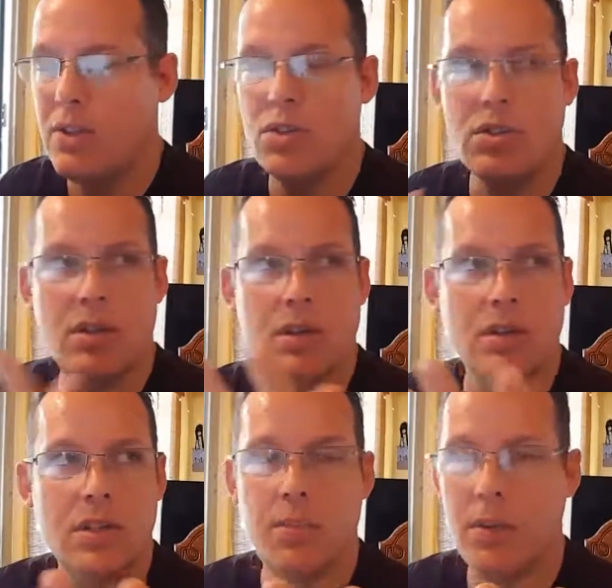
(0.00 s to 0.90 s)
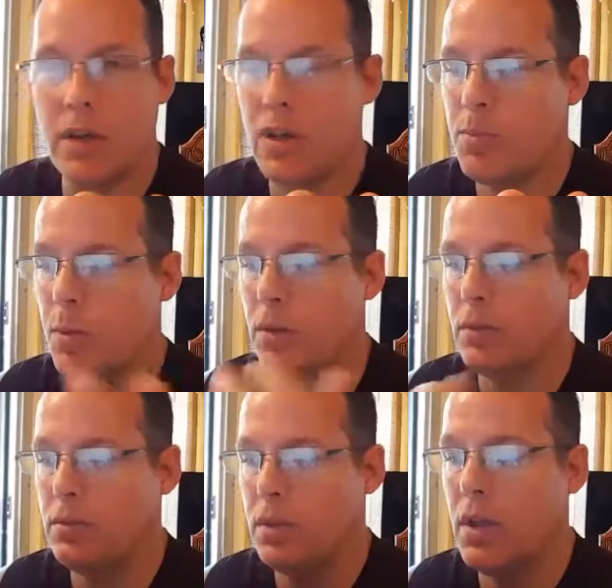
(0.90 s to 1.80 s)
it's just the tip of the iceberg
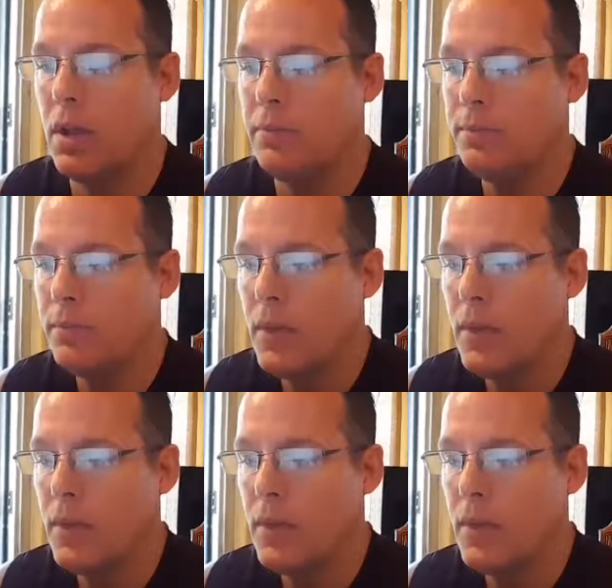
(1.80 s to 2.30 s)
to come.